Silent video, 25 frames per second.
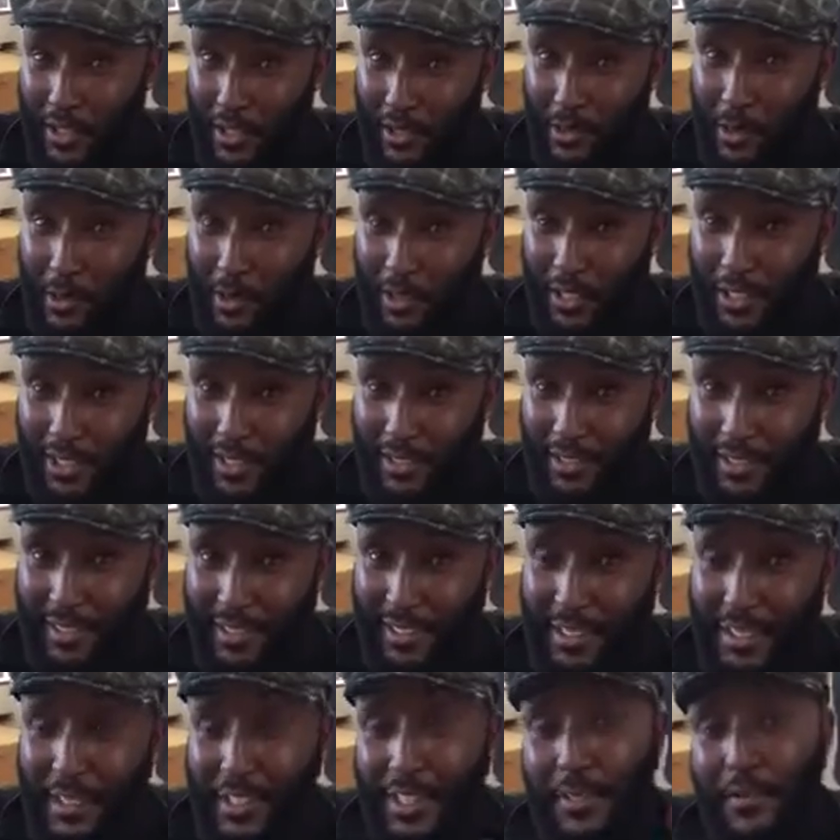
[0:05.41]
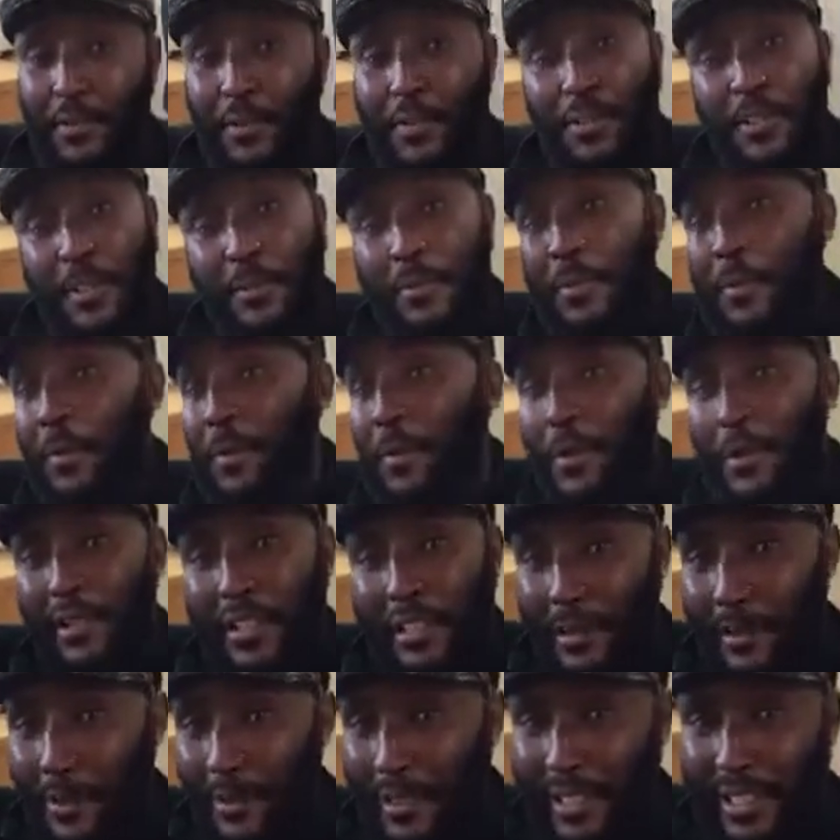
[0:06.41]
alcoholic. Mm-hmm. So for all the people who got
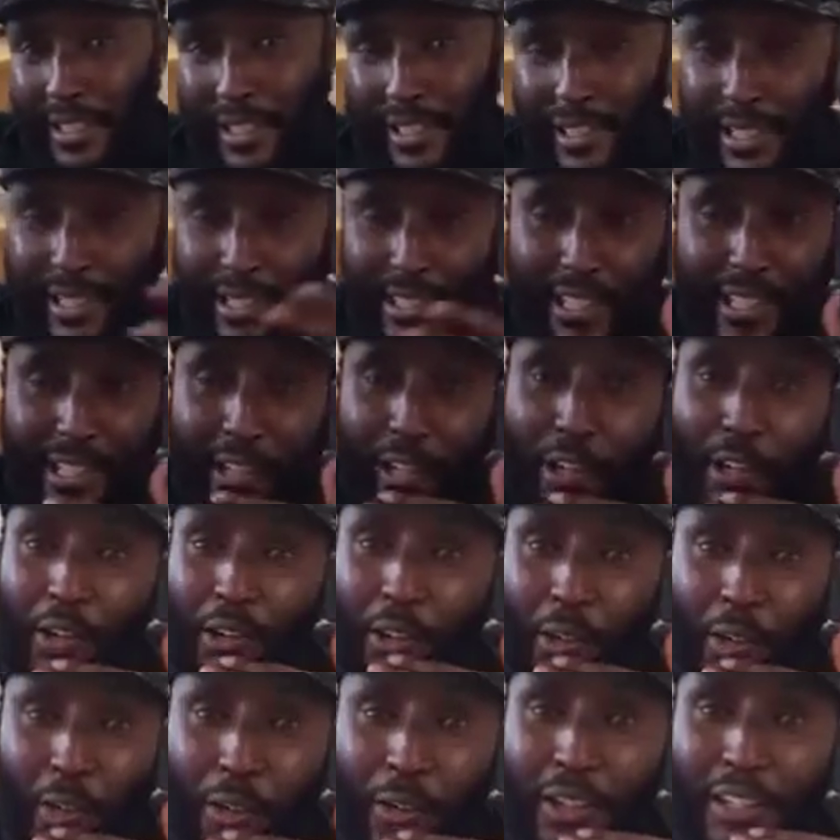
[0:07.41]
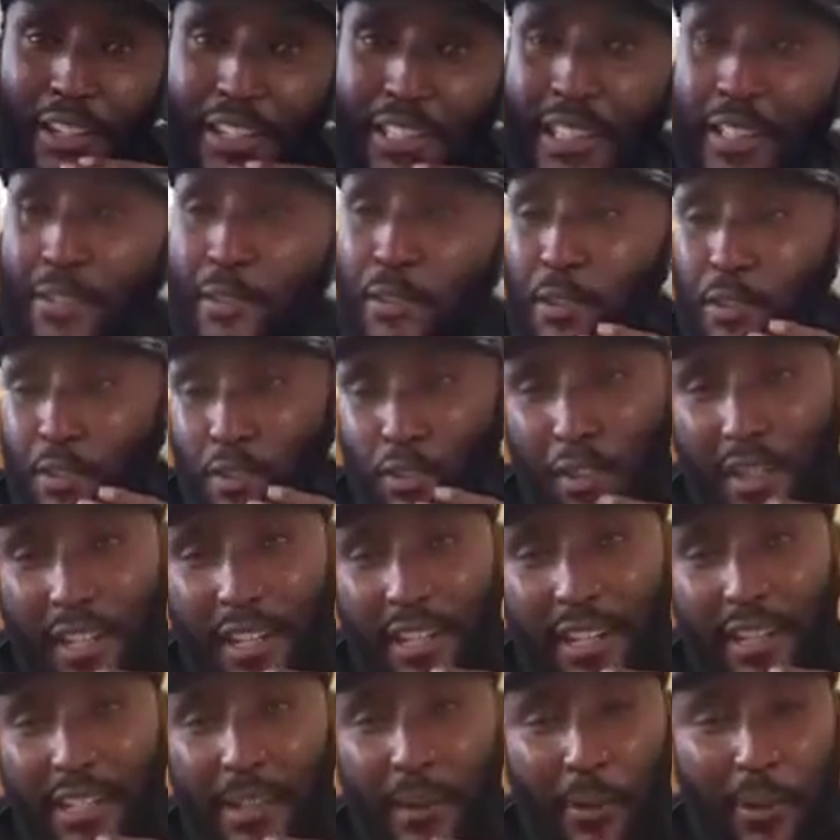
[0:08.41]
it twisted thinking, yo, Shaffie was
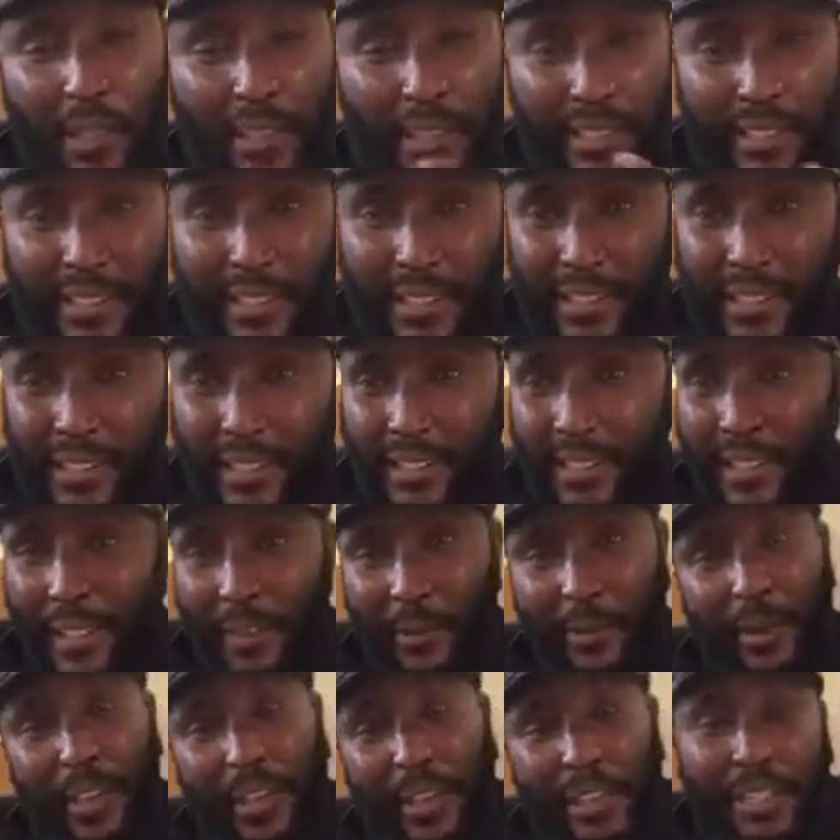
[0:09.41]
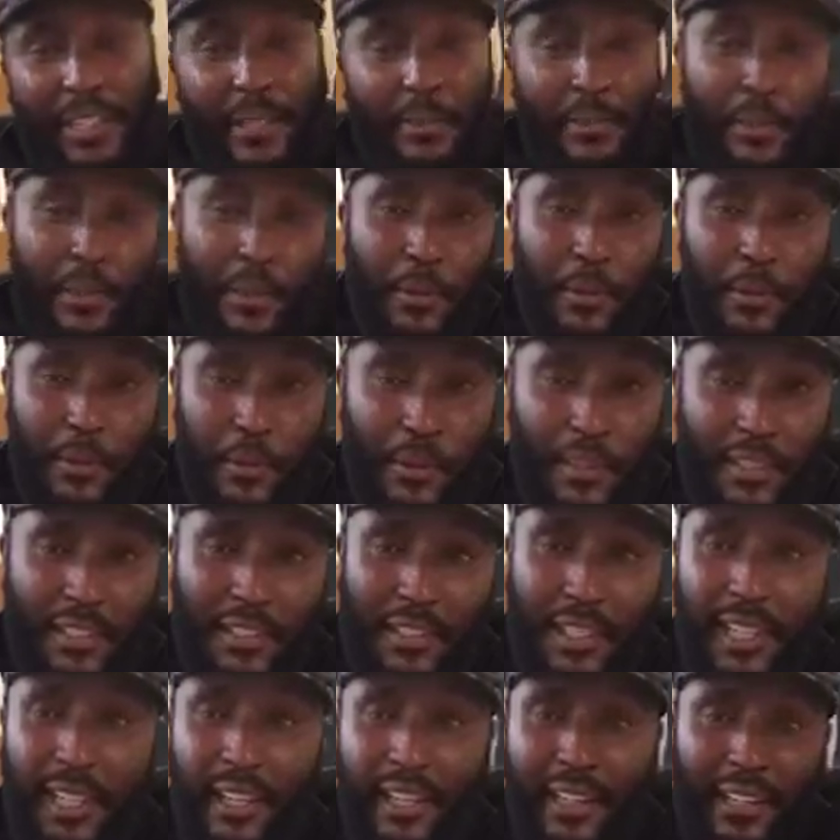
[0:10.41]
drunk at a wedding where the DP was
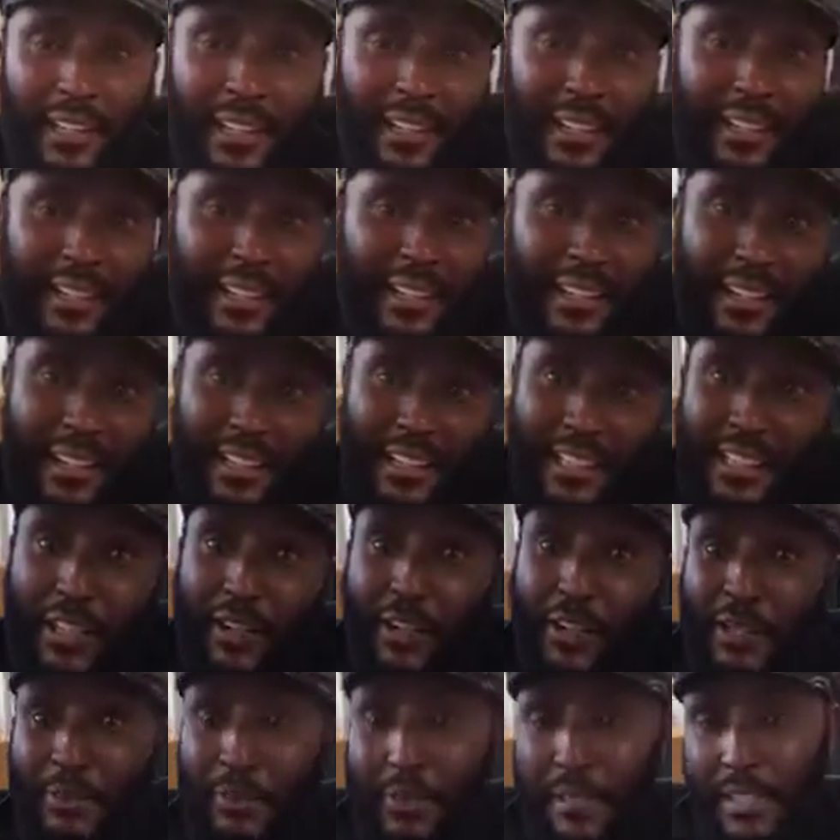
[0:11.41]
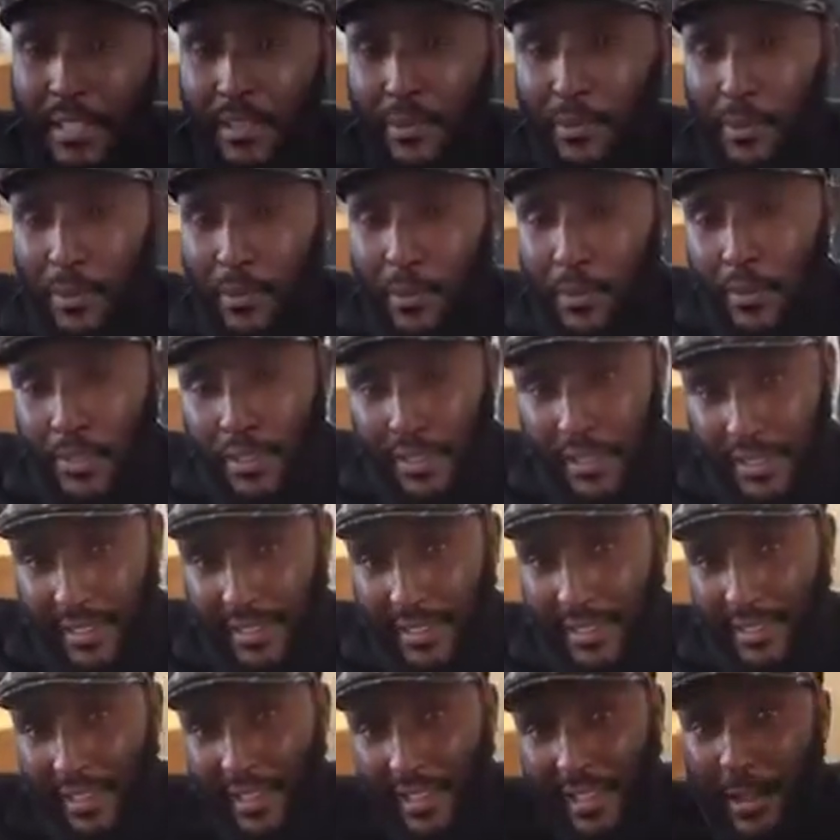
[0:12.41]
and he showered himself with Musik.
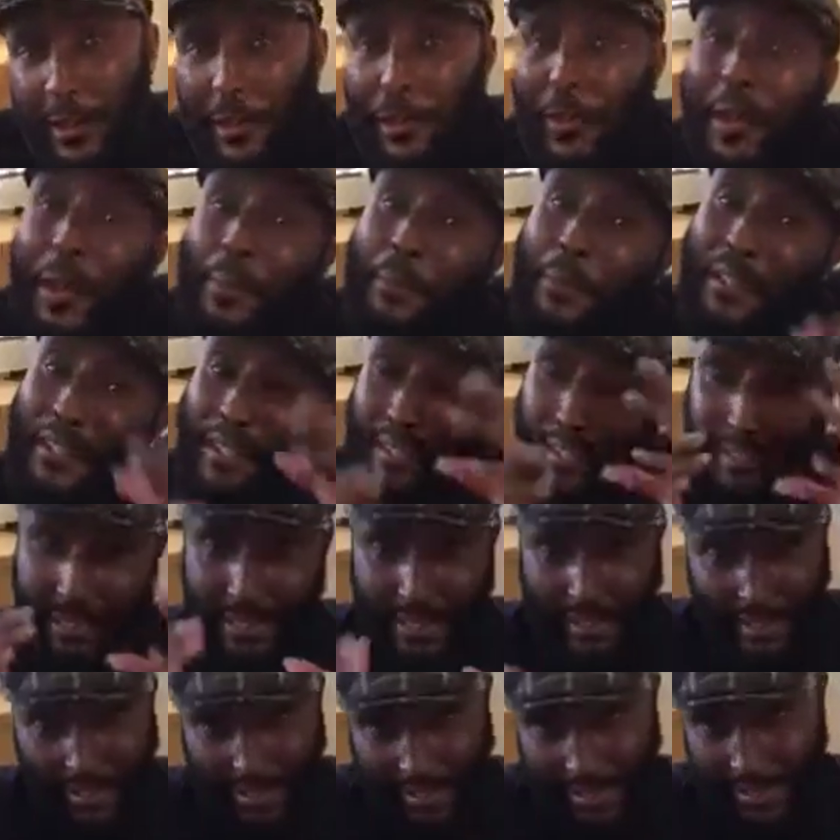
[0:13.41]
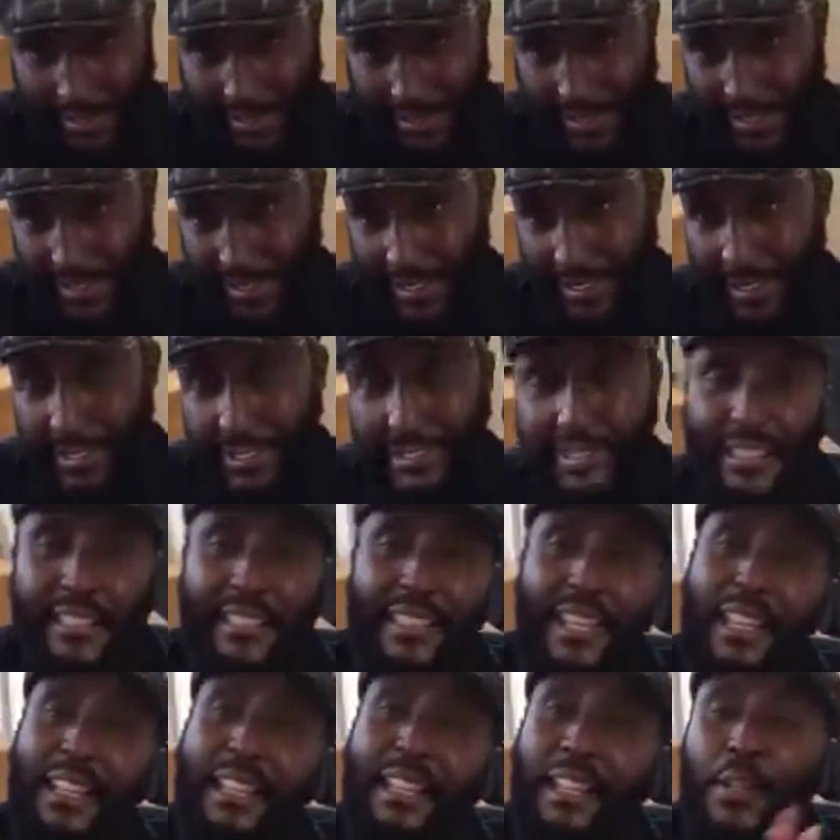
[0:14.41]
What happened is this. Just
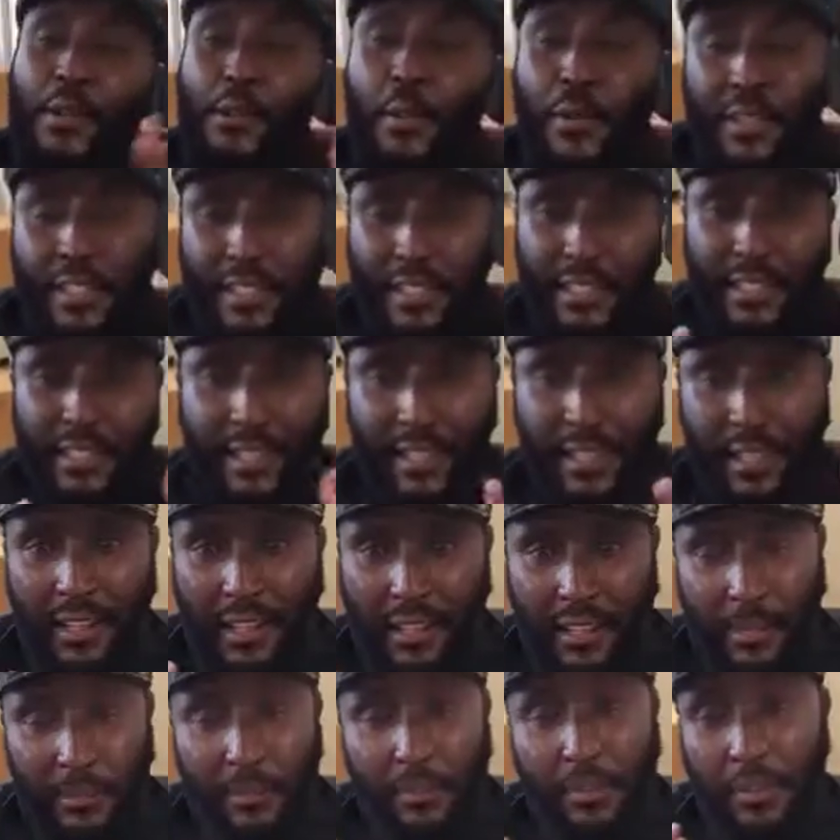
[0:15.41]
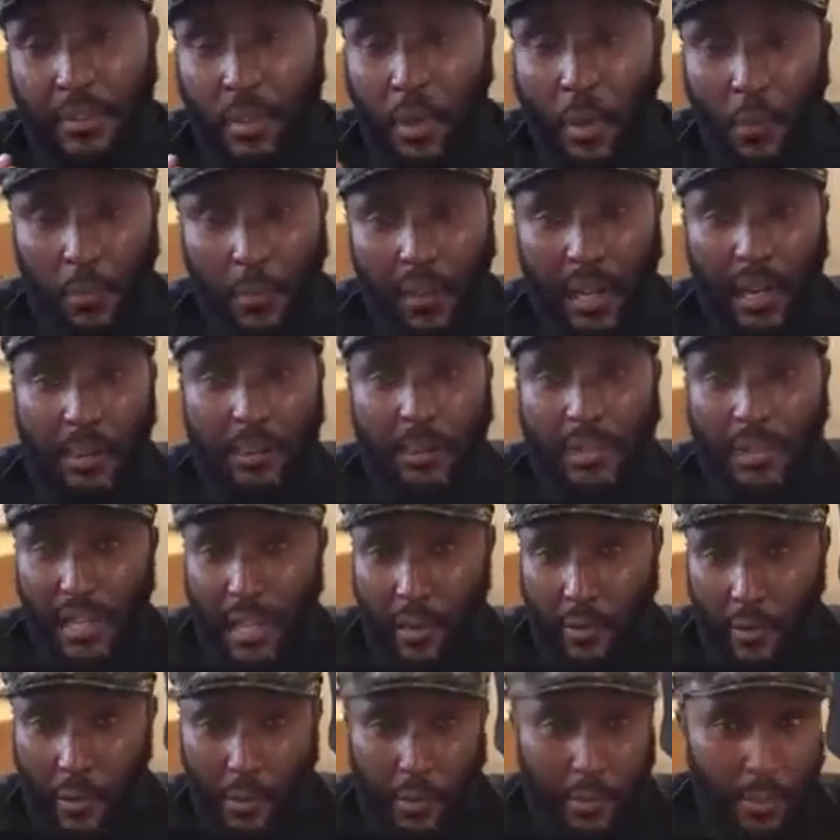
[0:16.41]
like they do it in the top clubs in
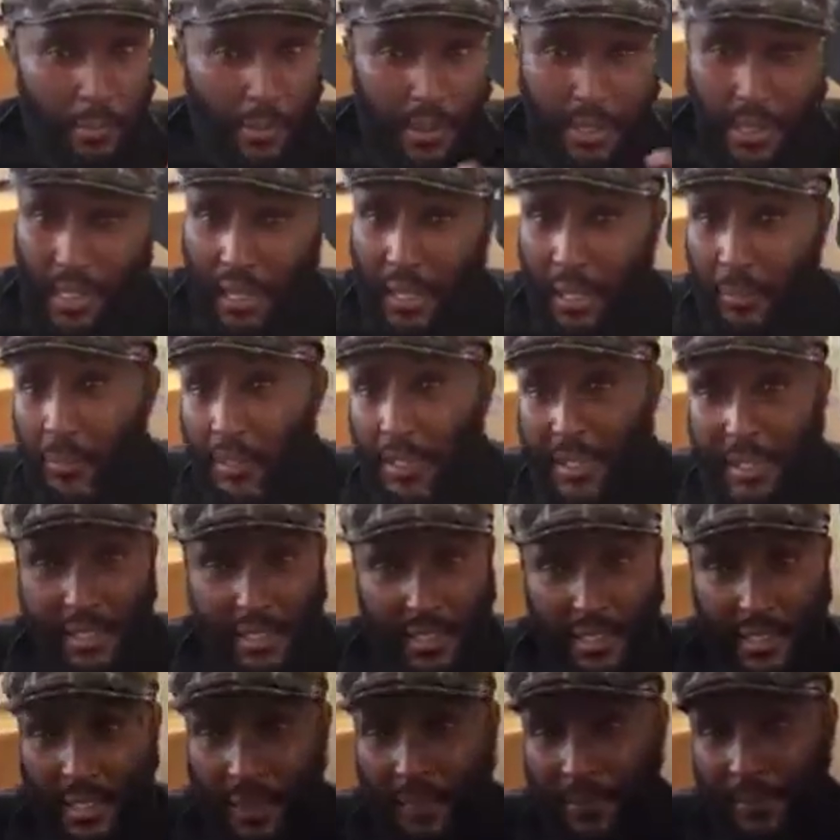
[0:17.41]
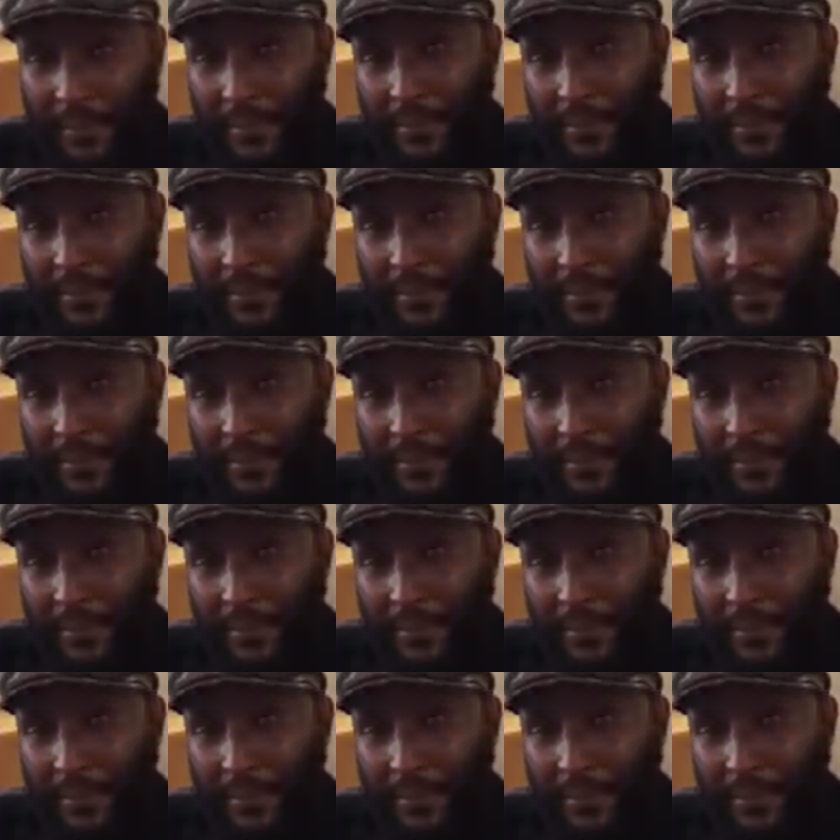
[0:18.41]
Nairobi, big club, Kiza,